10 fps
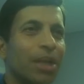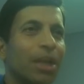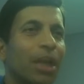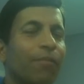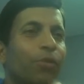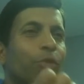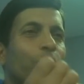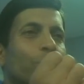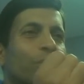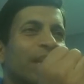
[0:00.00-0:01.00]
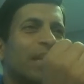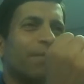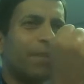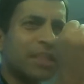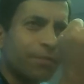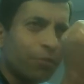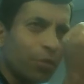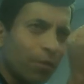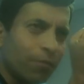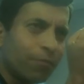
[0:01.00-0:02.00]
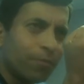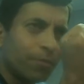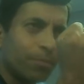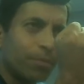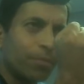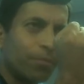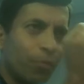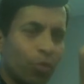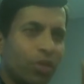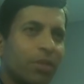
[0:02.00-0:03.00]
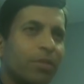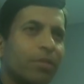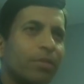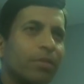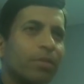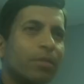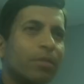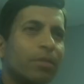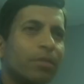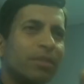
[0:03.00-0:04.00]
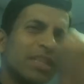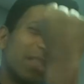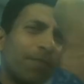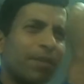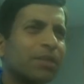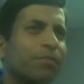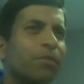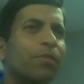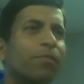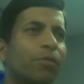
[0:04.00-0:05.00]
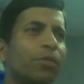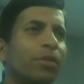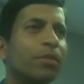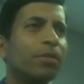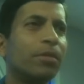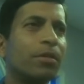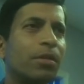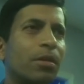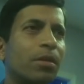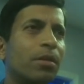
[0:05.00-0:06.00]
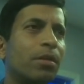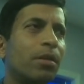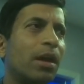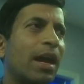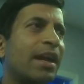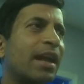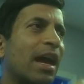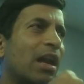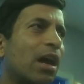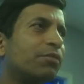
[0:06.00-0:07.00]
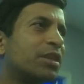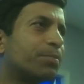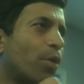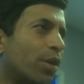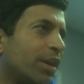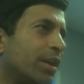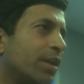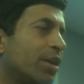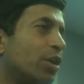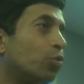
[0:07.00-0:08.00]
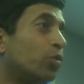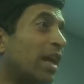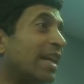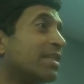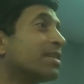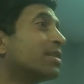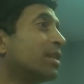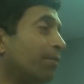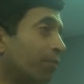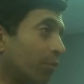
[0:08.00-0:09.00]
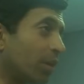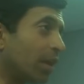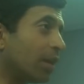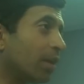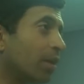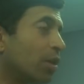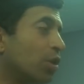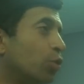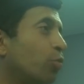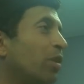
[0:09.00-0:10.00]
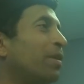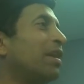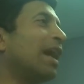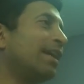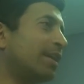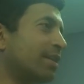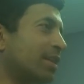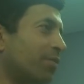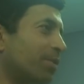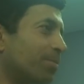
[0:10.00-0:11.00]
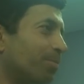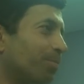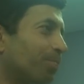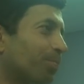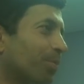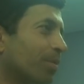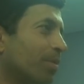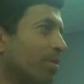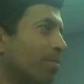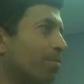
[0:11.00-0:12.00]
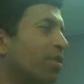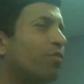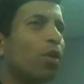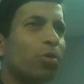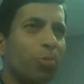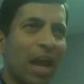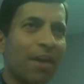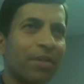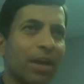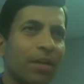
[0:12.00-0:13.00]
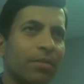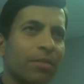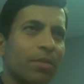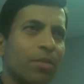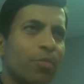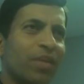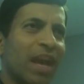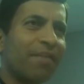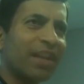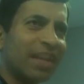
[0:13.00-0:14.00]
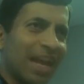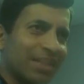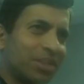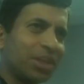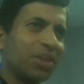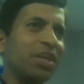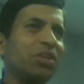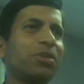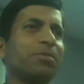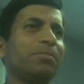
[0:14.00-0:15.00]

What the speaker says: If you're going to eat a fistful of food, just the fistful of food, and allow this body to digest it fully, you will be light as ever. But what we have done, we have an elastic nature.